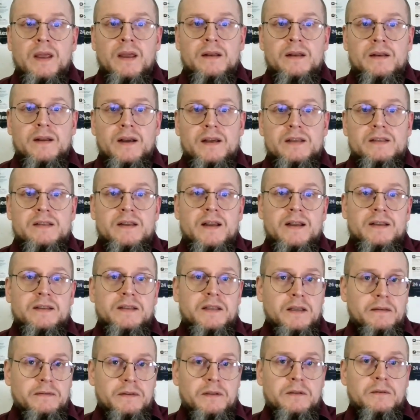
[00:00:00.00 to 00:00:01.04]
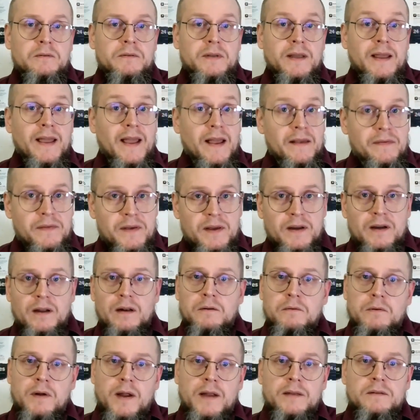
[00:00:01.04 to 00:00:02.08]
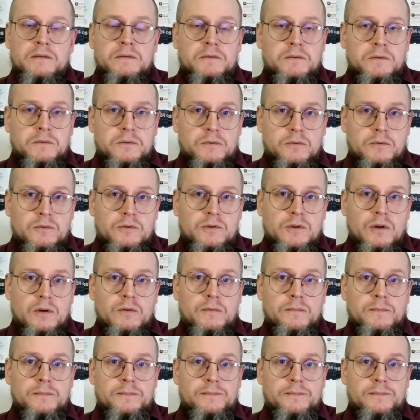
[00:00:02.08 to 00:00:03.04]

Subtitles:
does not give you the ethical right to do so.